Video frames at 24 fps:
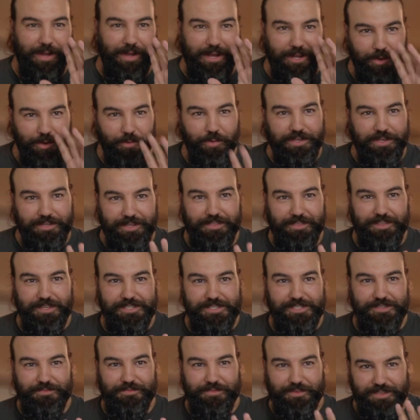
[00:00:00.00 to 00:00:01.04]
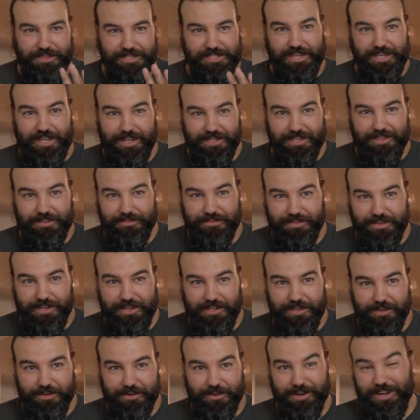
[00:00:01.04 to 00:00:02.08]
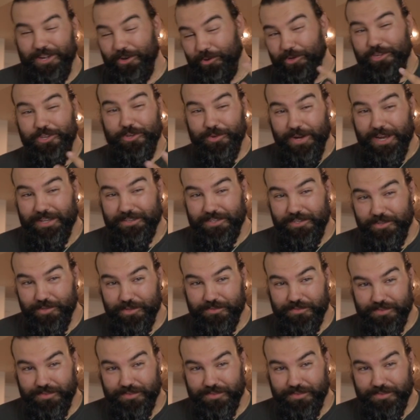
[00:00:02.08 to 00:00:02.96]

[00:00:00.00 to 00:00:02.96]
I know we did this for the sake of the video, or I know you had to do it